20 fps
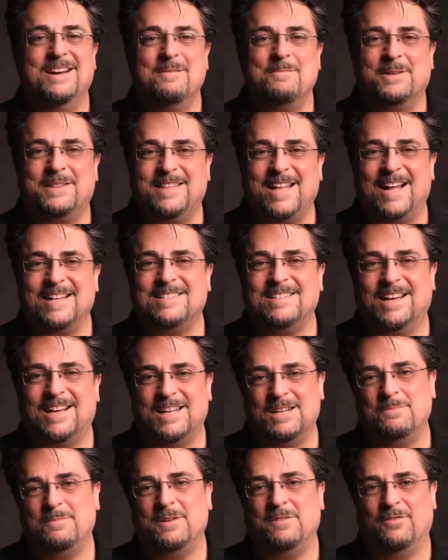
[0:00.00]
But that's not
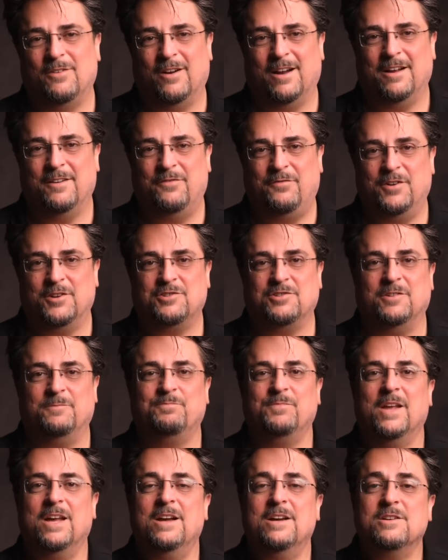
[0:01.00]
going to be very efficient.
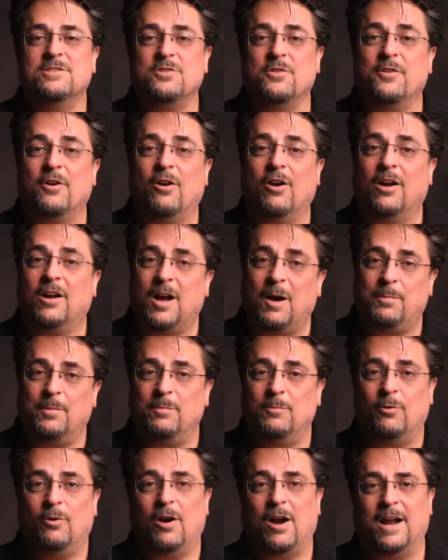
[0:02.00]
So there are a couple
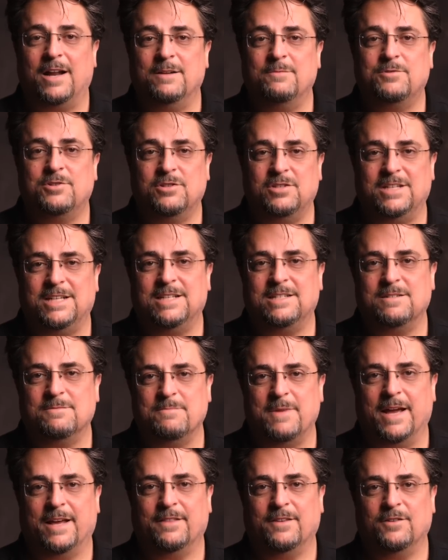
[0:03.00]
more items you need to
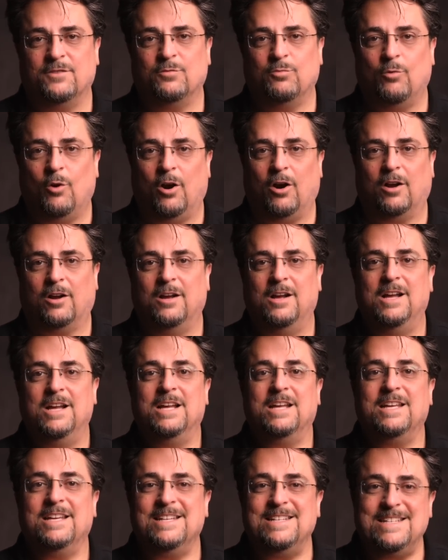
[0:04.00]
make this work.
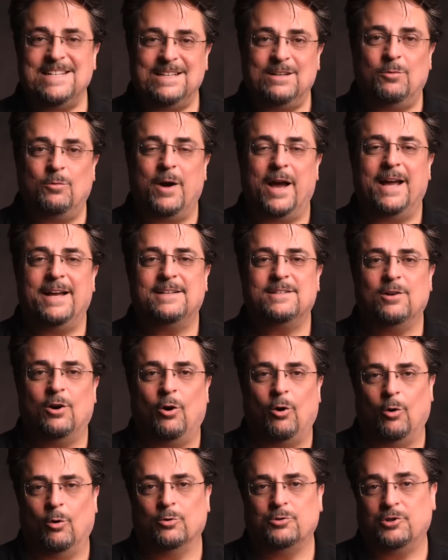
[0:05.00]
You need a way to
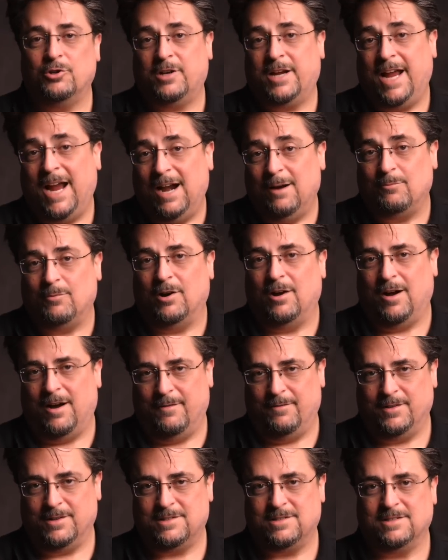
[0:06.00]
hold your camera,
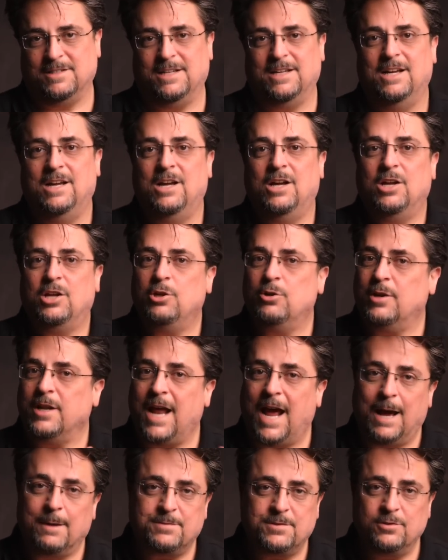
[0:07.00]
obviously. You can
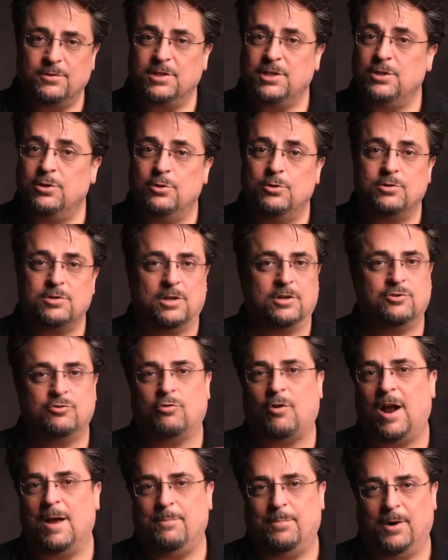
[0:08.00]
absolutely use a
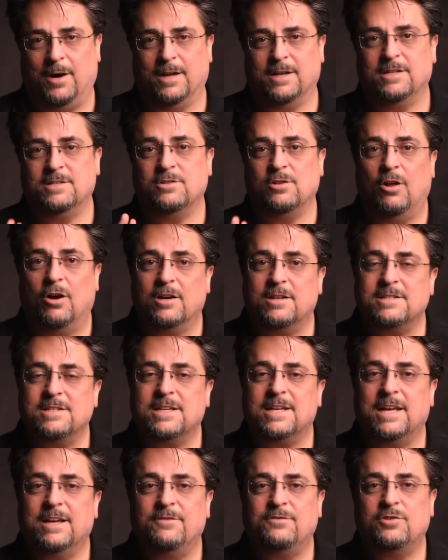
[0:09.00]
tripod as long as
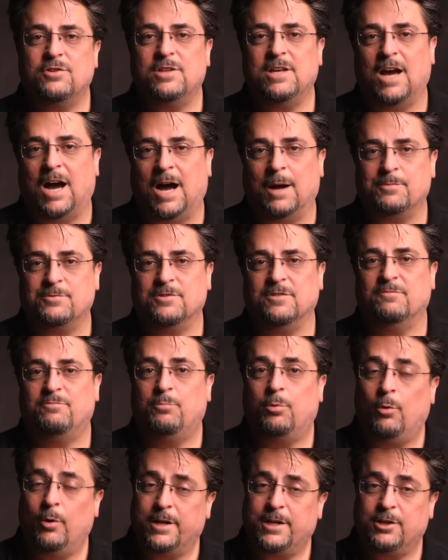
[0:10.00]
it gives you the option
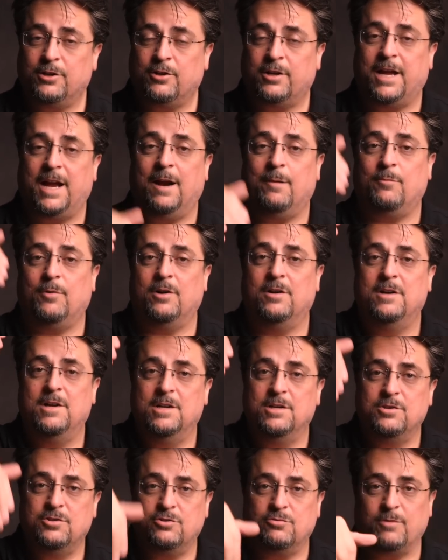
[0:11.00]
of pointing your camera
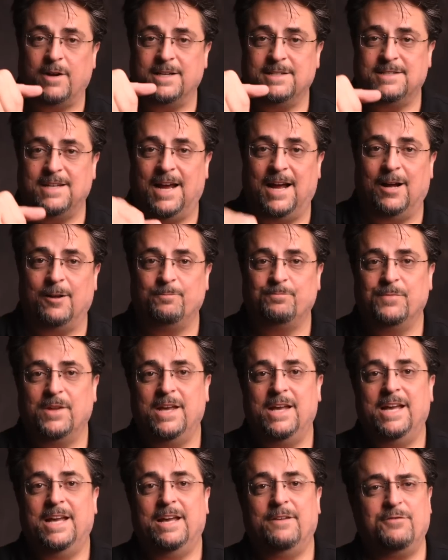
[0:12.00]
straight down.
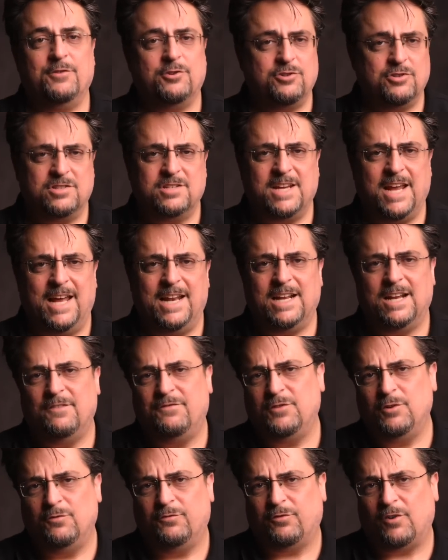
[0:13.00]
If you're just scanning a
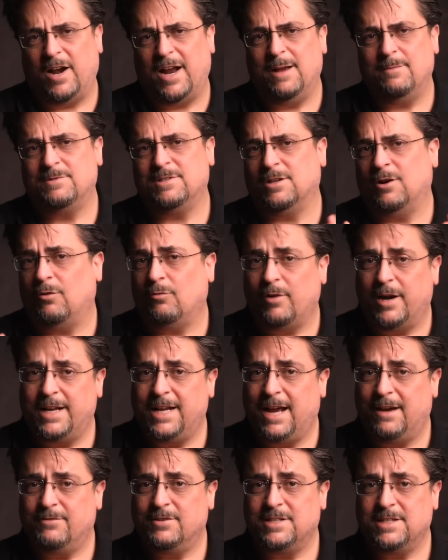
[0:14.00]
few frames and
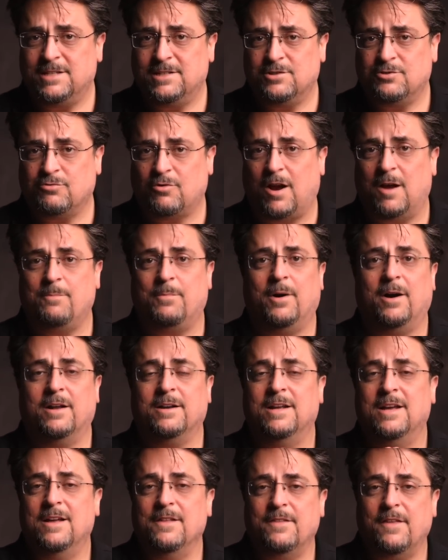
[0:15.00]
already have a decent
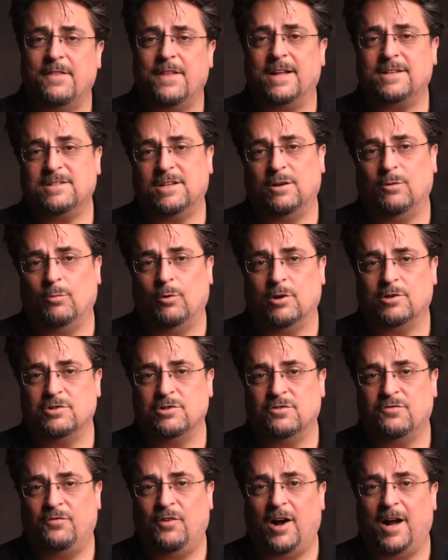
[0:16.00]
tripod, then that's going to work
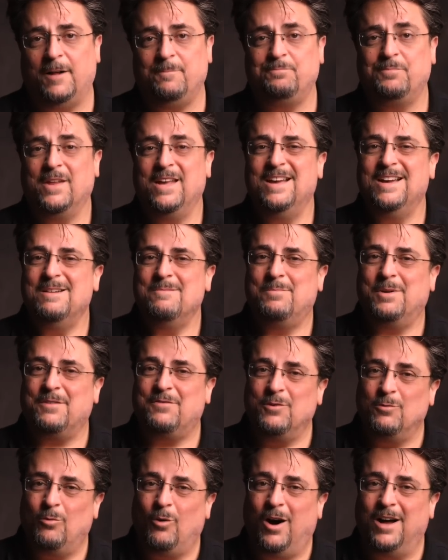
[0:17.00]
just fine. But
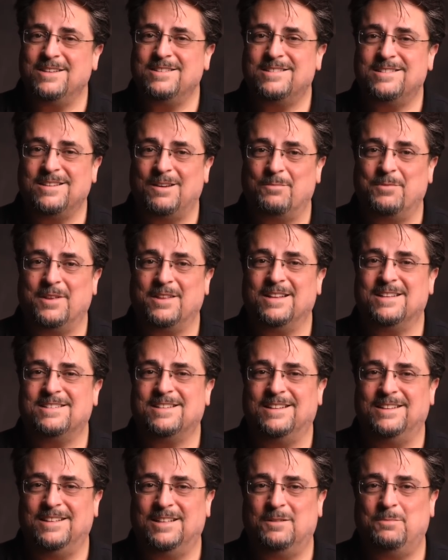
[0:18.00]
if you want something that's
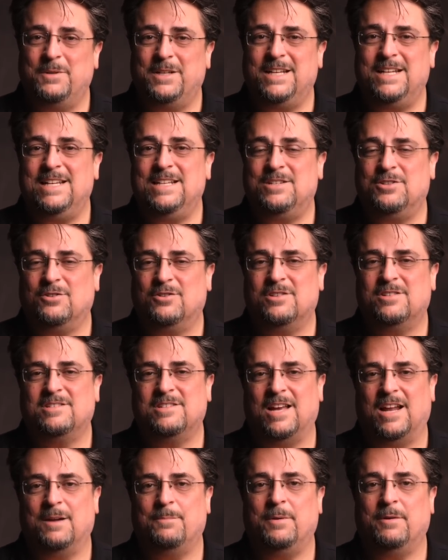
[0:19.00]
a little bit easier to
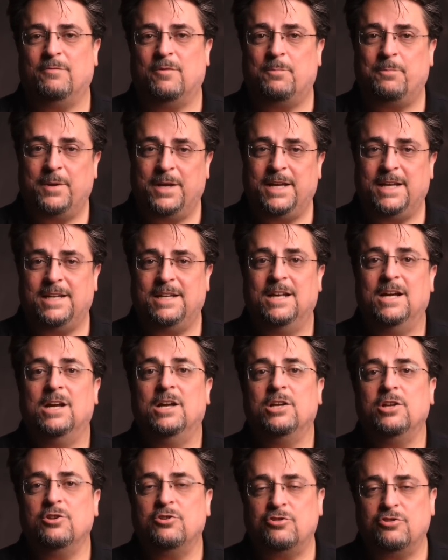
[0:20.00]
set up and repeat,
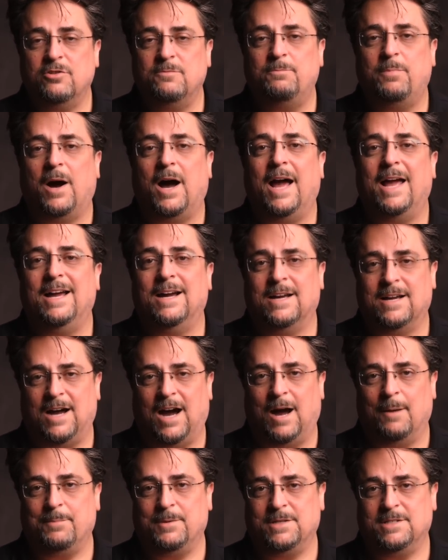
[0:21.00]
you should buy a
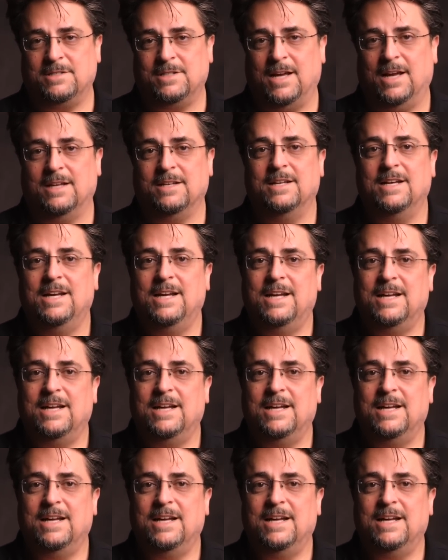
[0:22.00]
copy stand.